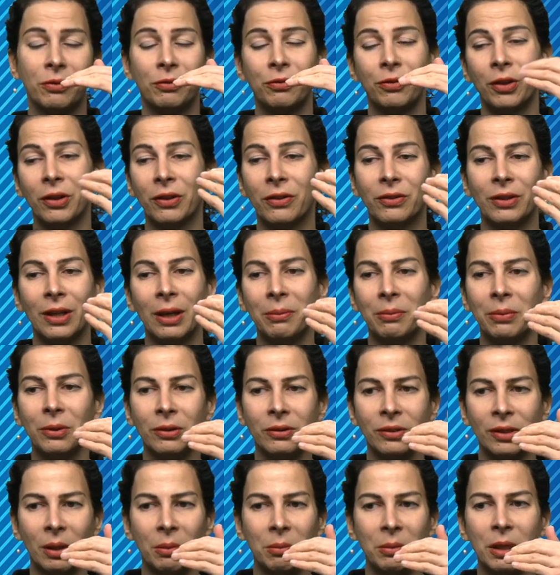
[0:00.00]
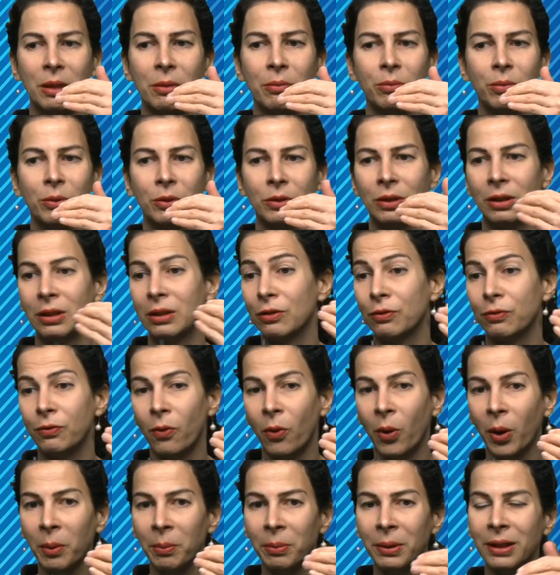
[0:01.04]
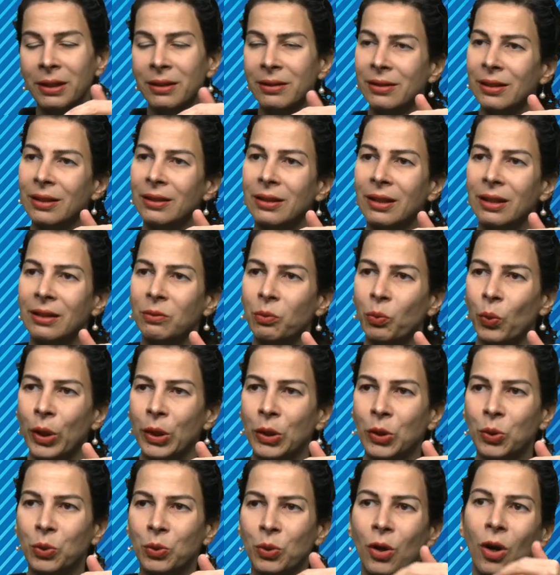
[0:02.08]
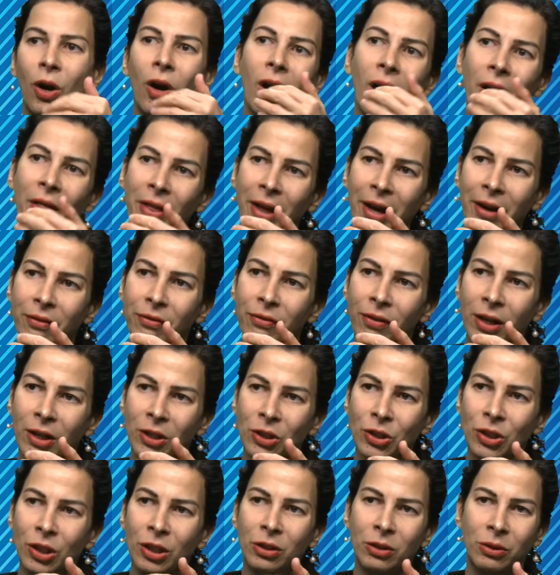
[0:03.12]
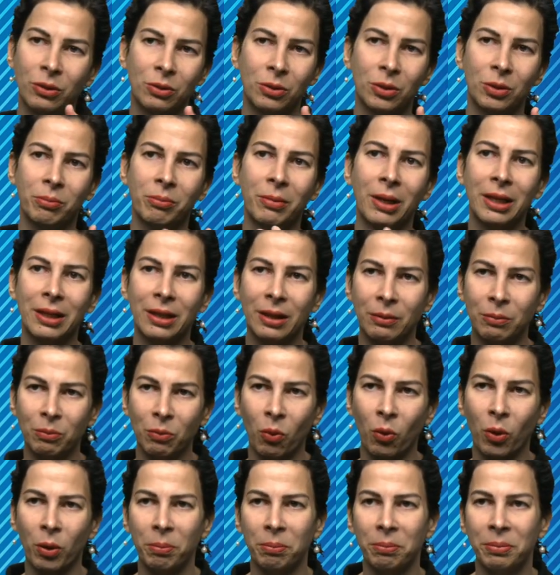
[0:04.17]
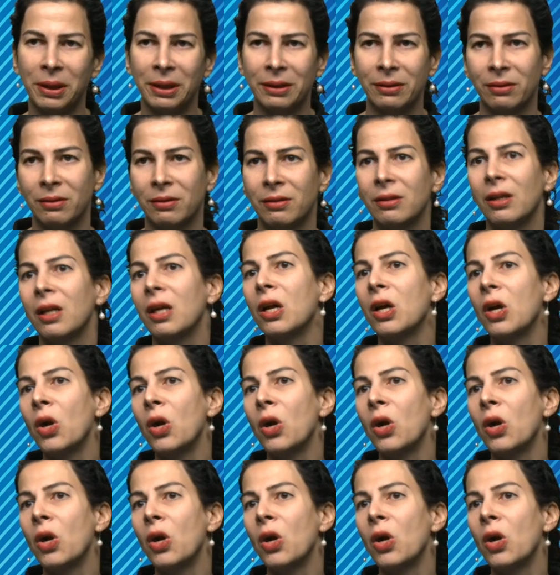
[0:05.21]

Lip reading: for example, some input is 4 bits, and then when you call that function you could make it more bits,